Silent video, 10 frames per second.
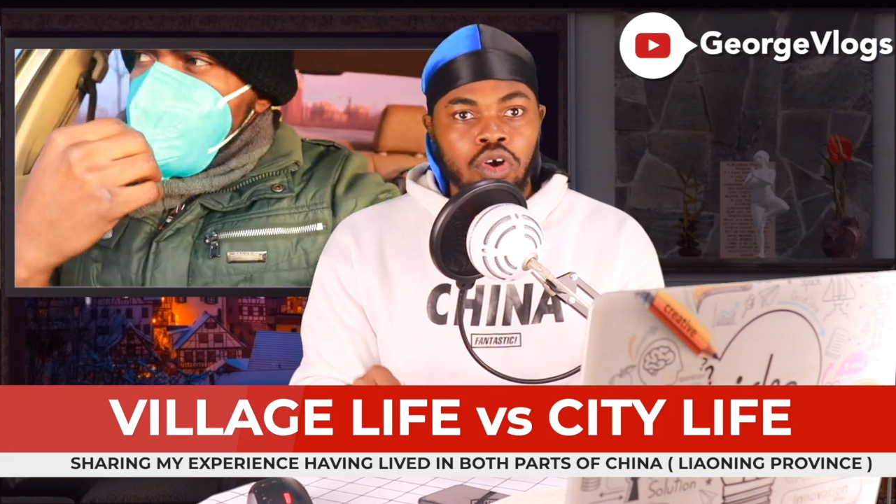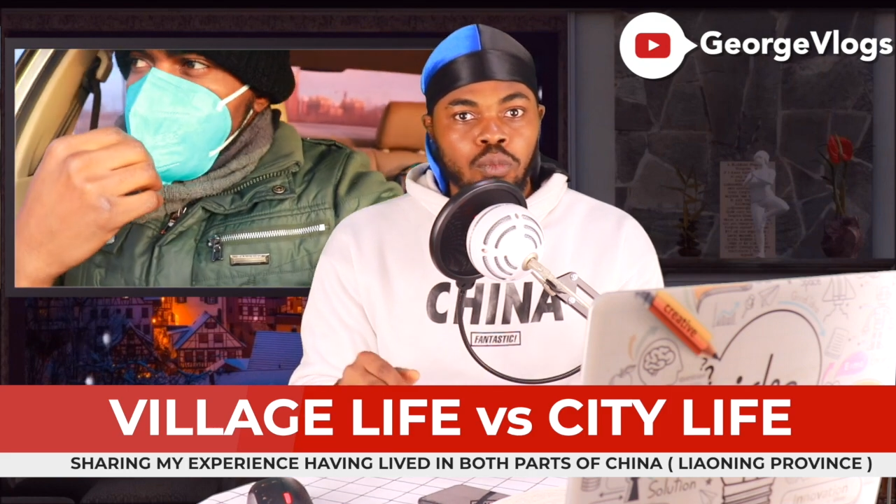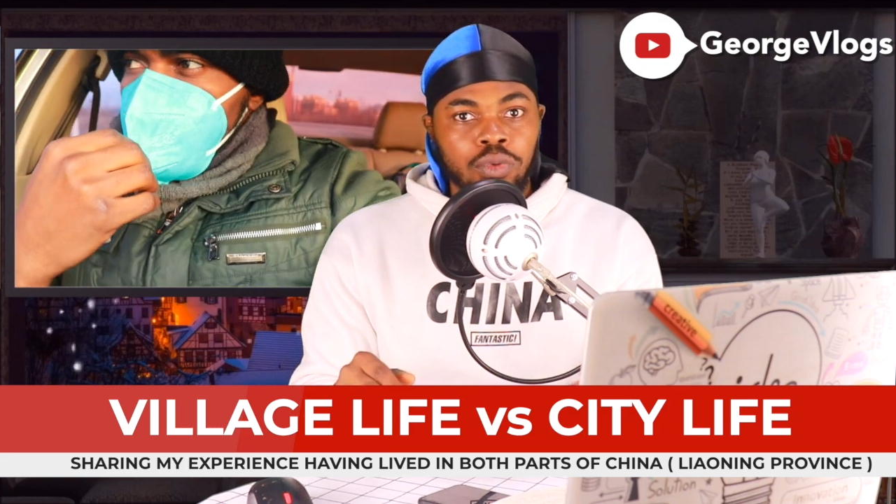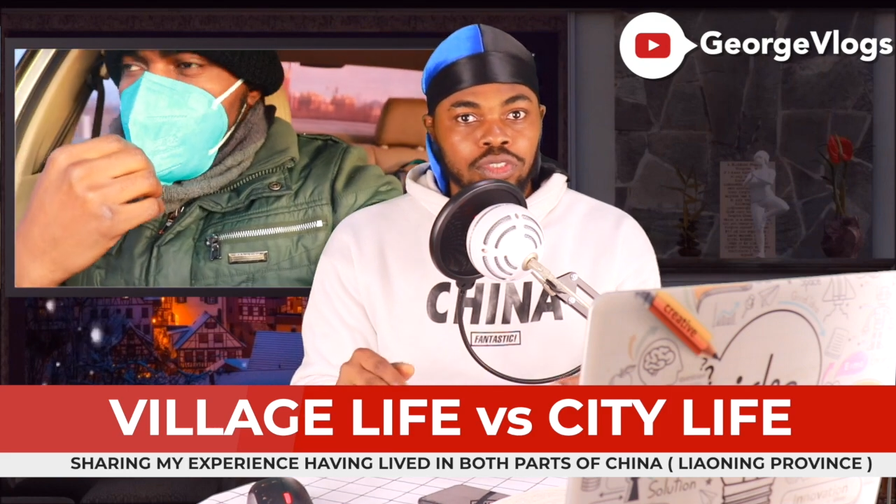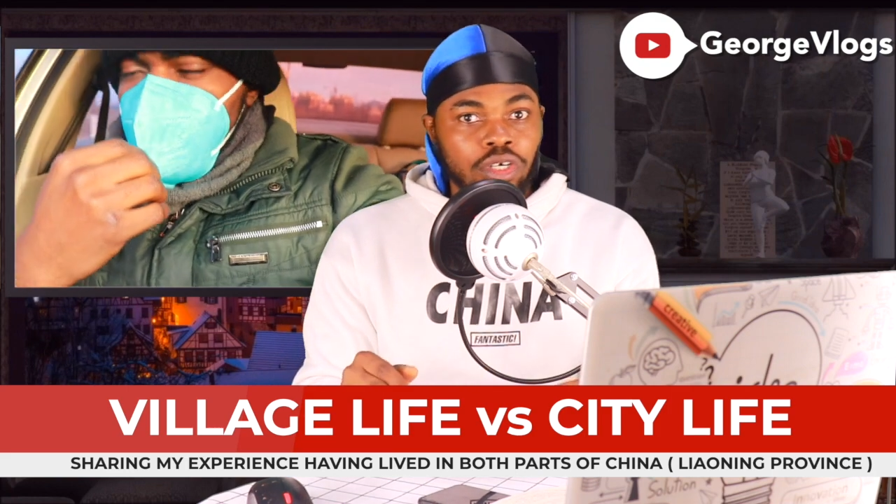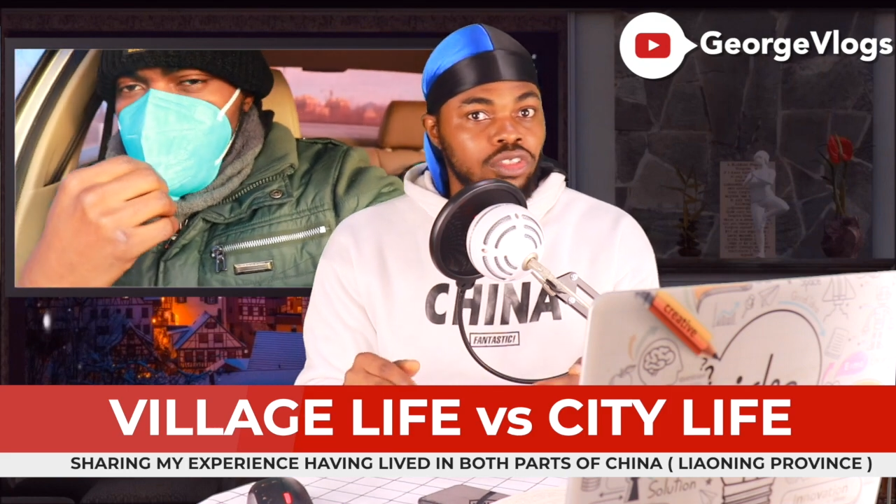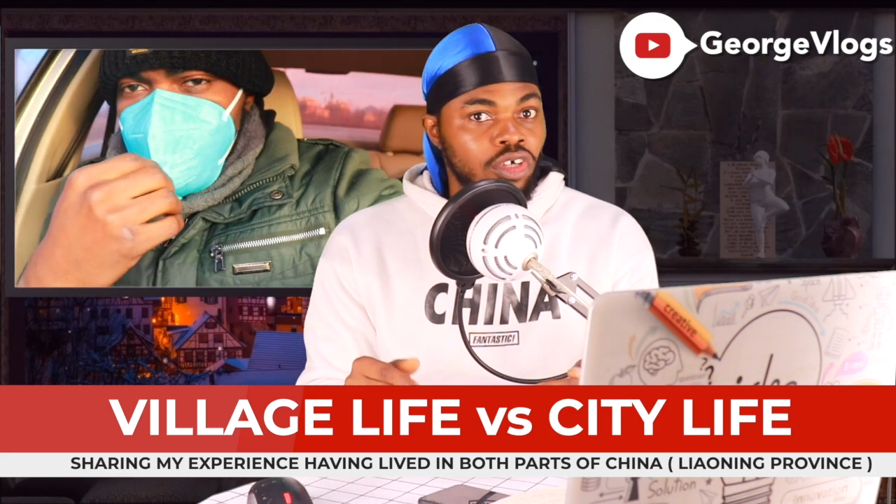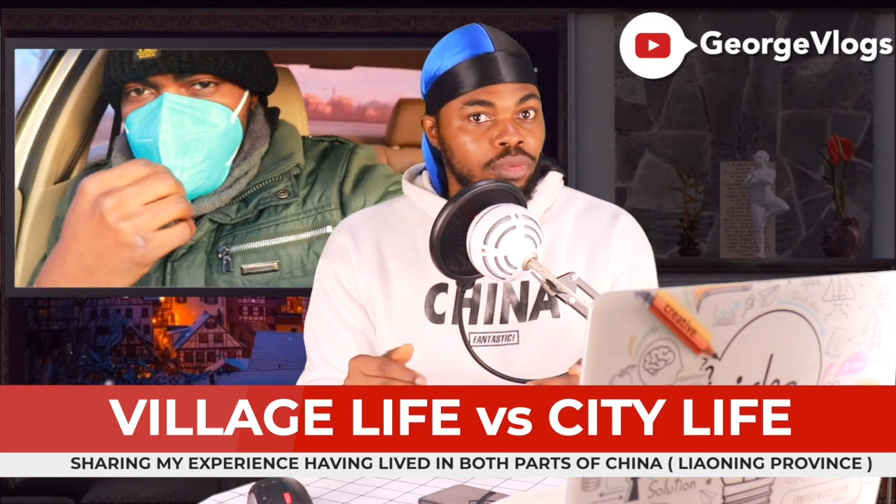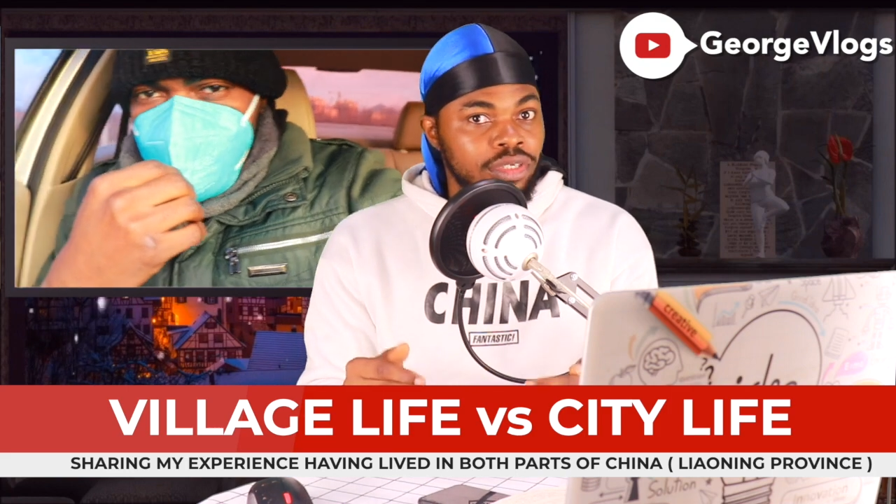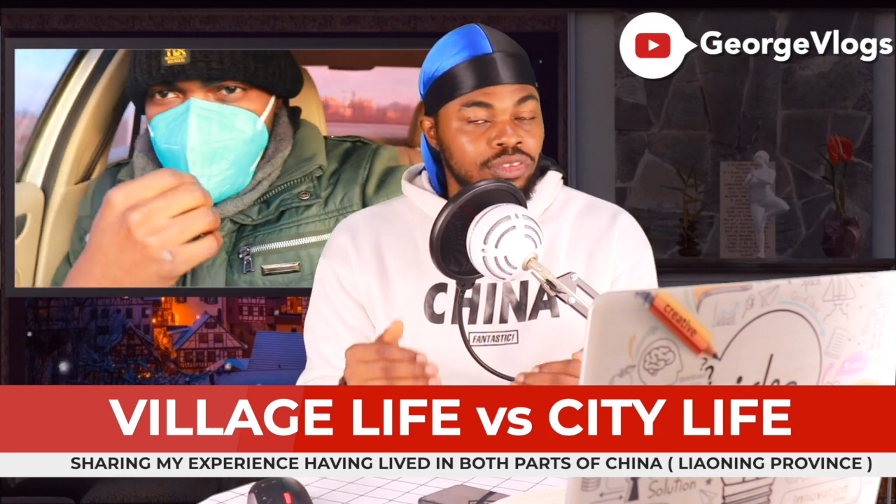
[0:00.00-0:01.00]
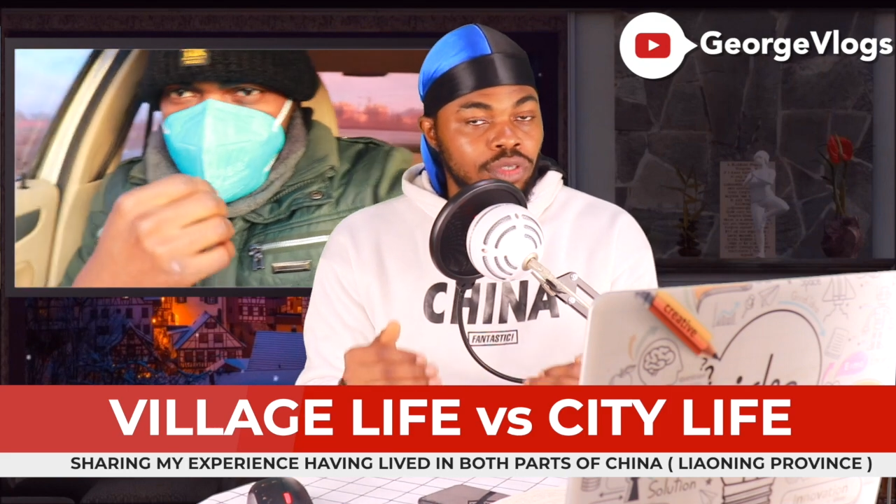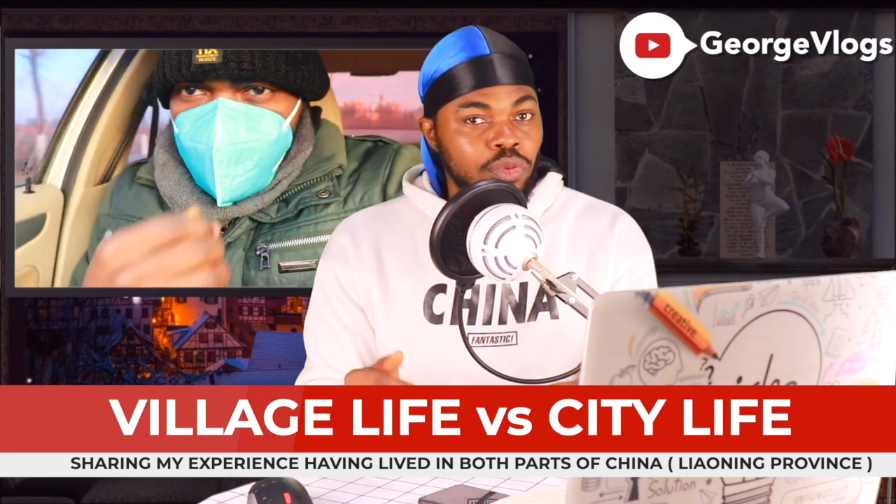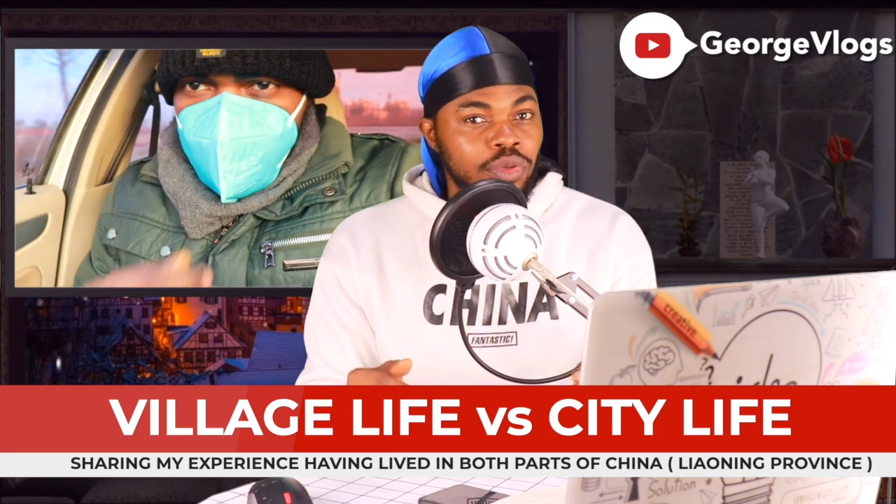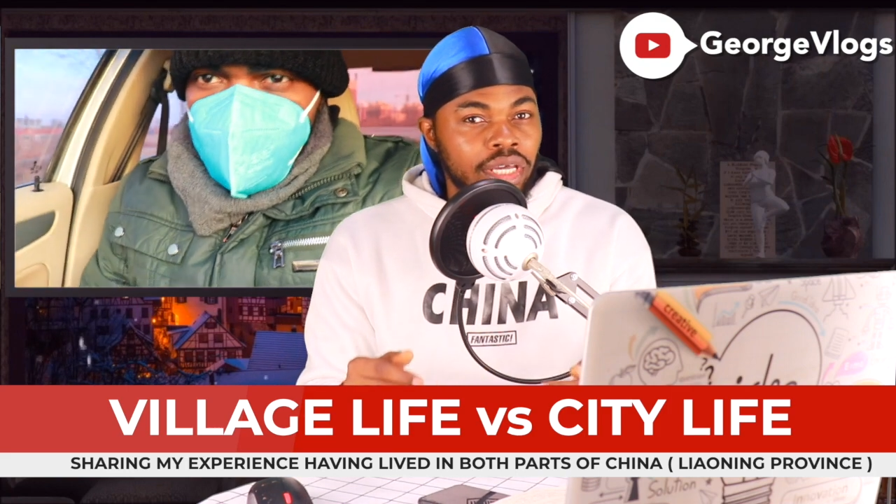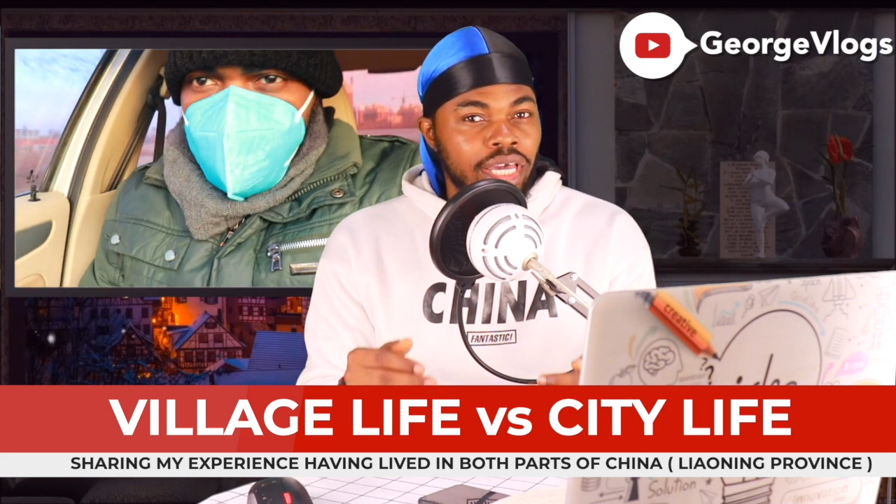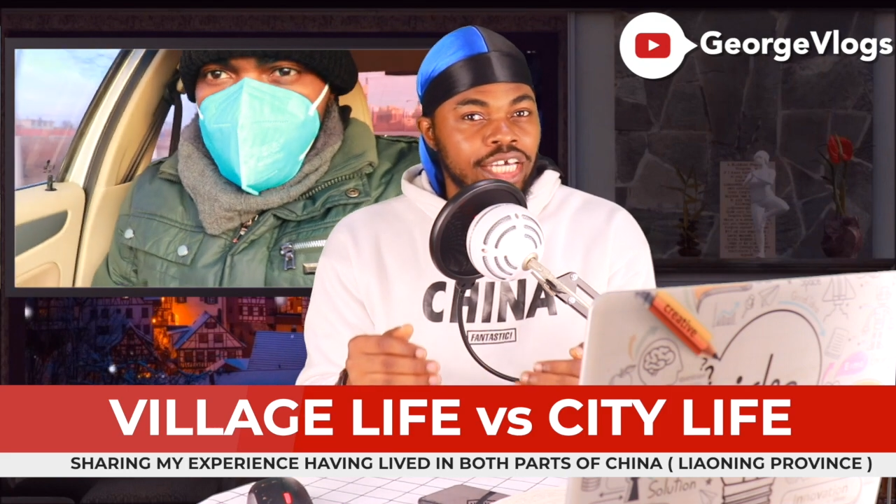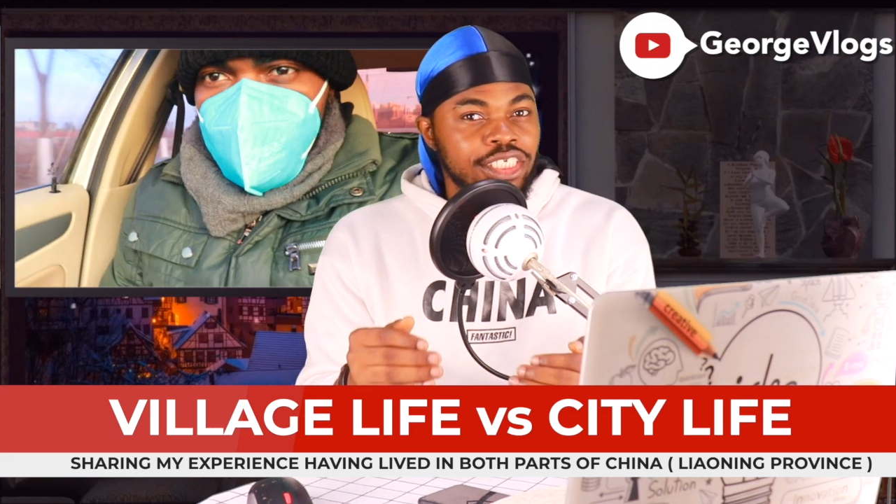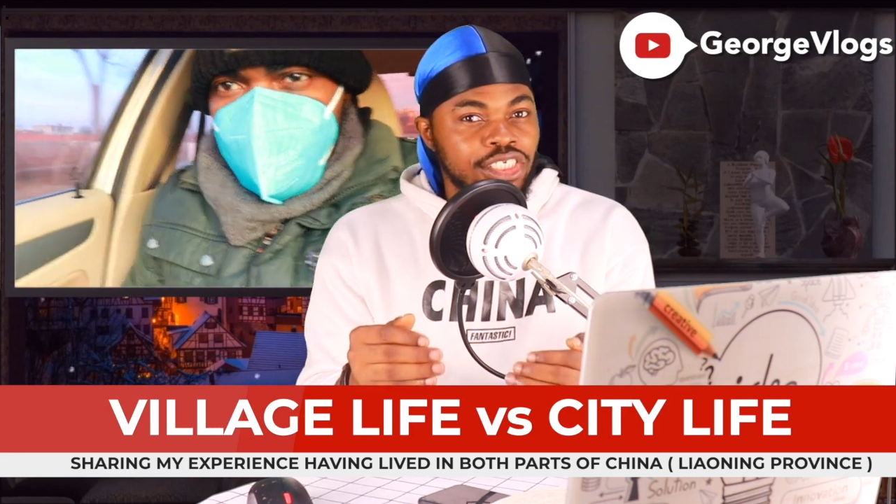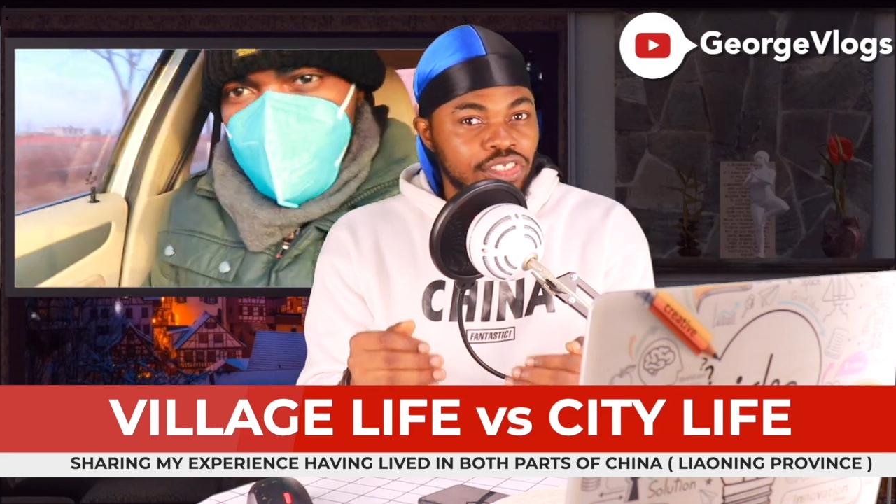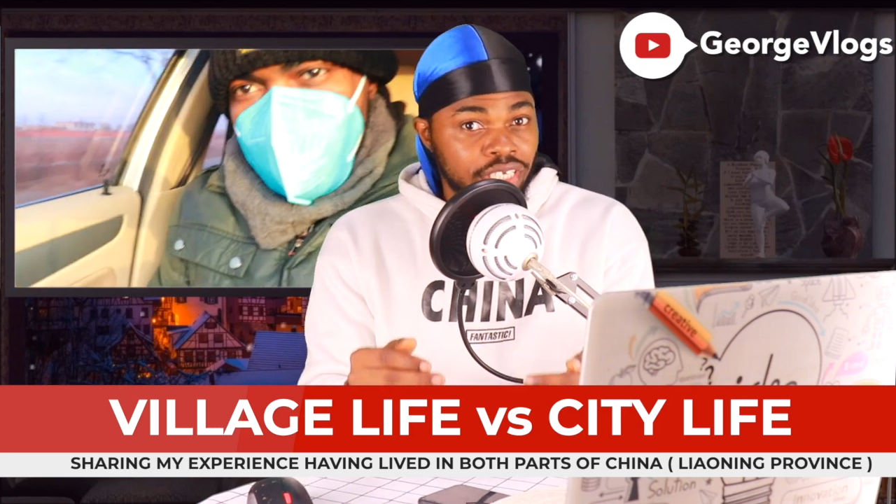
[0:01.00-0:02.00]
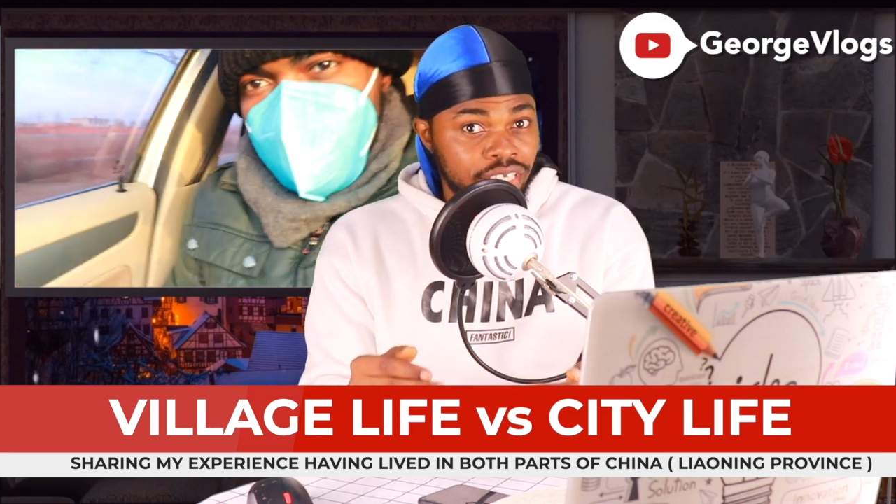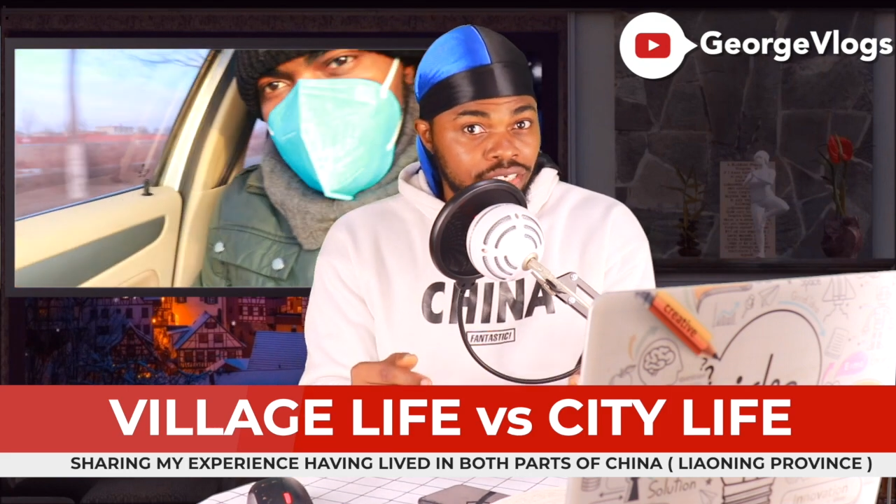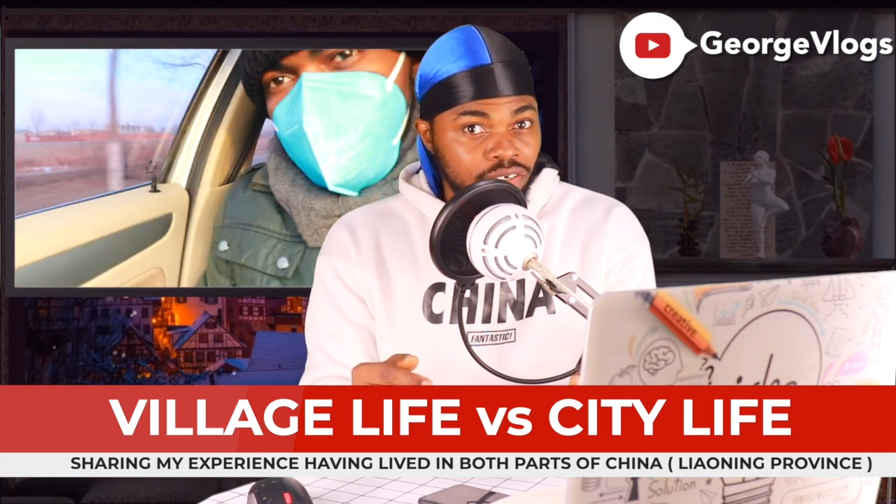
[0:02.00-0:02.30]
We saw tall buildings when we were entering.